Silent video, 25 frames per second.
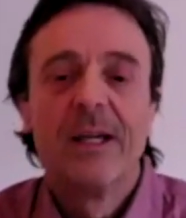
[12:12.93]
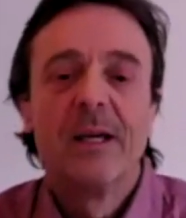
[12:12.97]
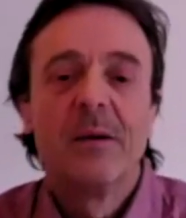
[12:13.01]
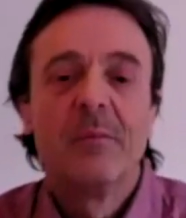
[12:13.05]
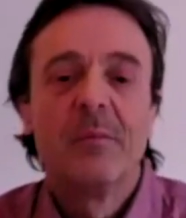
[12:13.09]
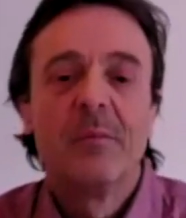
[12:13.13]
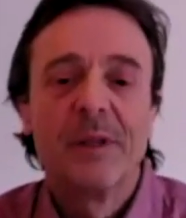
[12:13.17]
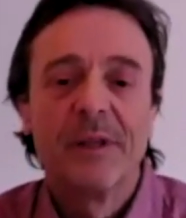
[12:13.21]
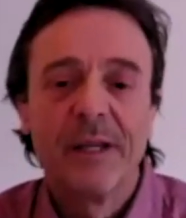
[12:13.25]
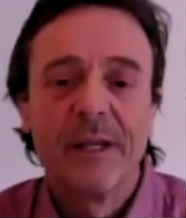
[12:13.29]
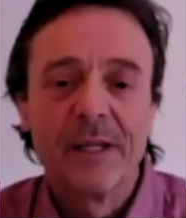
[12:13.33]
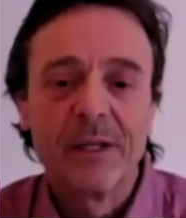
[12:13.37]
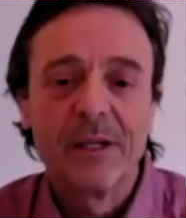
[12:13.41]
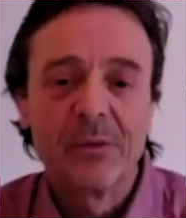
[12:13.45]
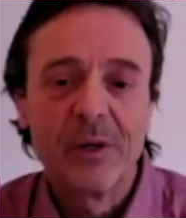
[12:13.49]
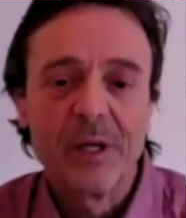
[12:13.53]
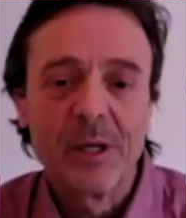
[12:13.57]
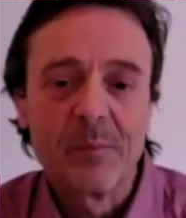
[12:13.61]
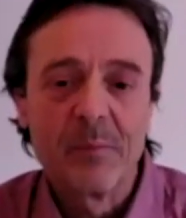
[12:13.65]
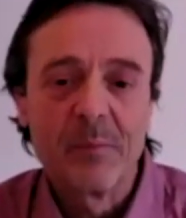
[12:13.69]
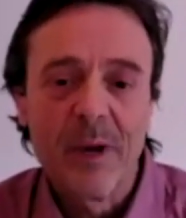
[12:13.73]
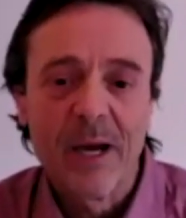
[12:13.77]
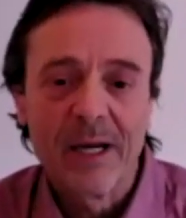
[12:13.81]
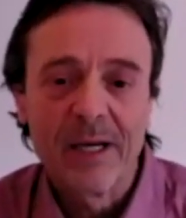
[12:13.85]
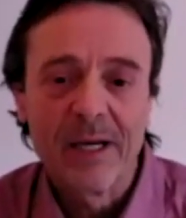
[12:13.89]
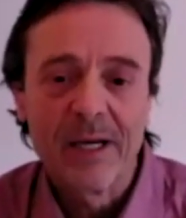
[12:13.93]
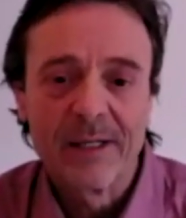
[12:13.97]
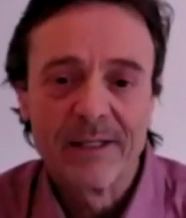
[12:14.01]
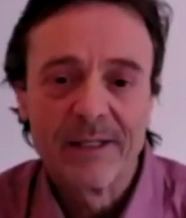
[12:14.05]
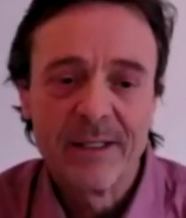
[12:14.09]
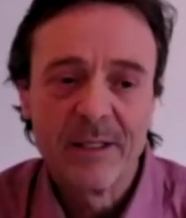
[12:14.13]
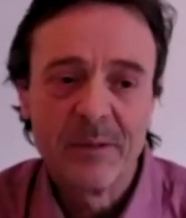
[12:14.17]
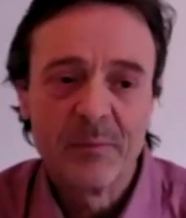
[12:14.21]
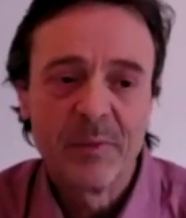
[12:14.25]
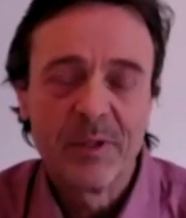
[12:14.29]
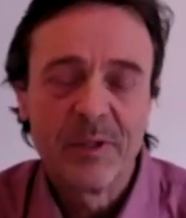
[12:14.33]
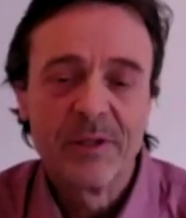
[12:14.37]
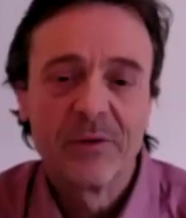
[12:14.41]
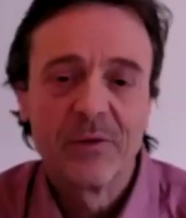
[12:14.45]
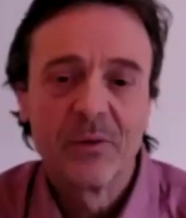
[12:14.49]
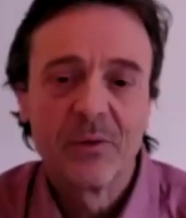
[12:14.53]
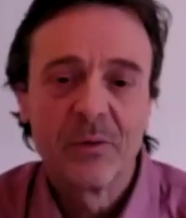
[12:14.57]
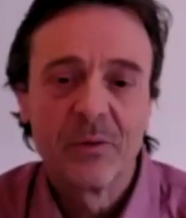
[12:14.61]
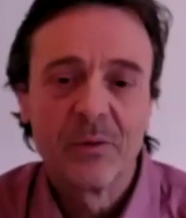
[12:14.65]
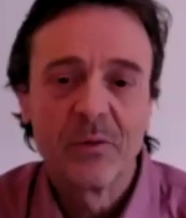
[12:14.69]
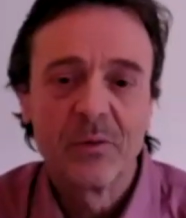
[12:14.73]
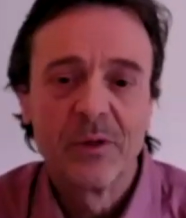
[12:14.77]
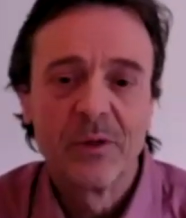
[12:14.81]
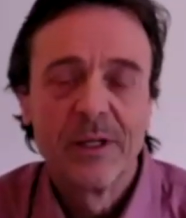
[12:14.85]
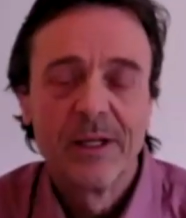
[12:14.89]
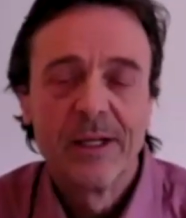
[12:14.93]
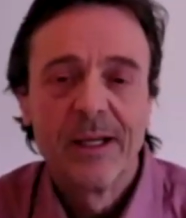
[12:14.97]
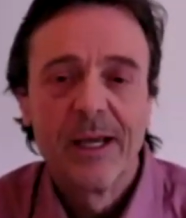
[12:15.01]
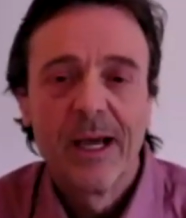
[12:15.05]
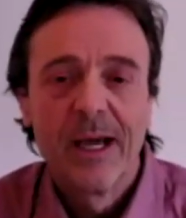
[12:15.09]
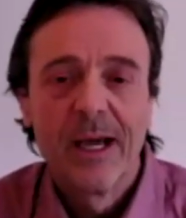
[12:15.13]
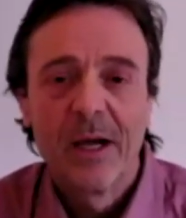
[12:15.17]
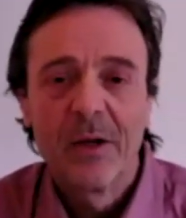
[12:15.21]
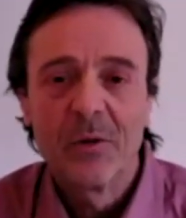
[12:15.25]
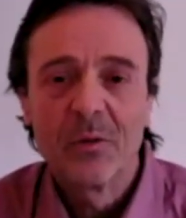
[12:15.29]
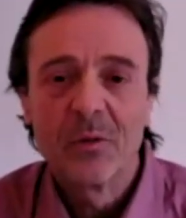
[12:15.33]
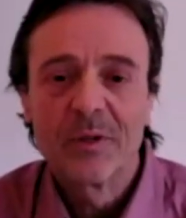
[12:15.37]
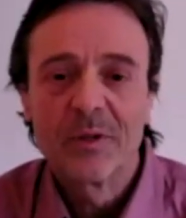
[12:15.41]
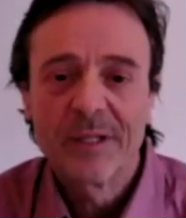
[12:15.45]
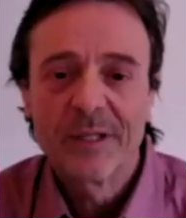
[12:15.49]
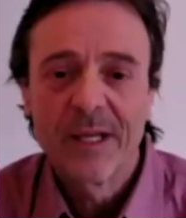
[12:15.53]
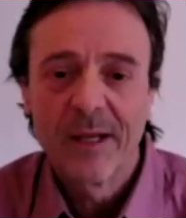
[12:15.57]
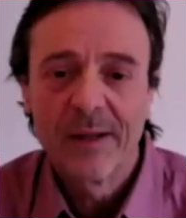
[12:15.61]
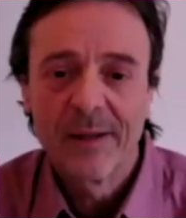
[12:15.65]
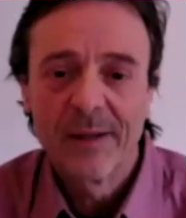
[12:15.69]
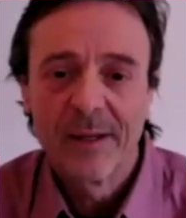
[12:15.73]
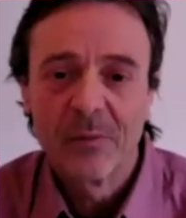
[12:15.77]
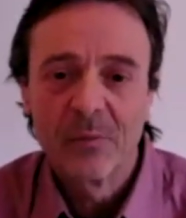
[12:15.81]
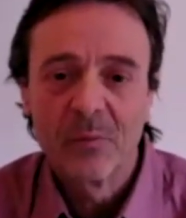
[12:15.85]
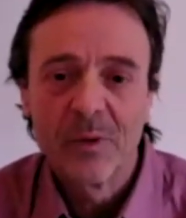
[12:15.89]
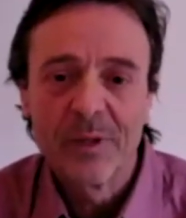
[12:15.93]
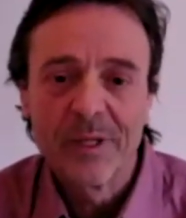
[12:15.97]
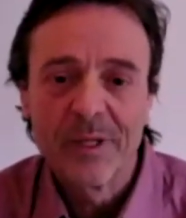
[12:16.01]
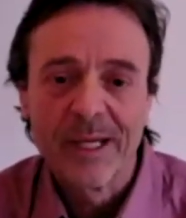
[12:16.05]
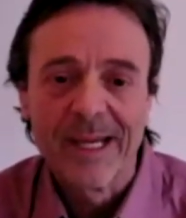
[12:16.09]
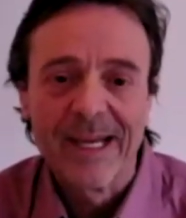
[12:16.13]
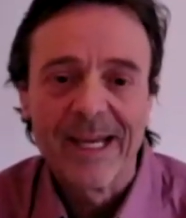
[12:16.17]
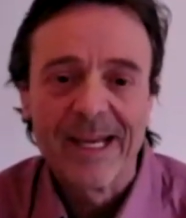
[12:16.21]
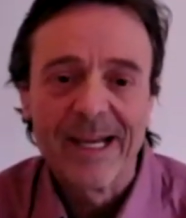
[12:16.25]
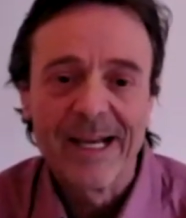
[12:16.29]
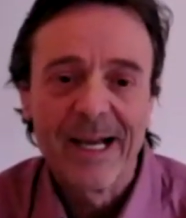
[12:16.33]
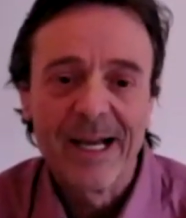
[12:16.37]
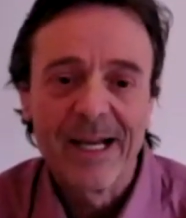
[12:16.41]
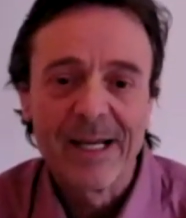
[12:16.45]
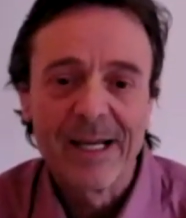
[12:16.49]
but then going back deep into how do you scale that with AI.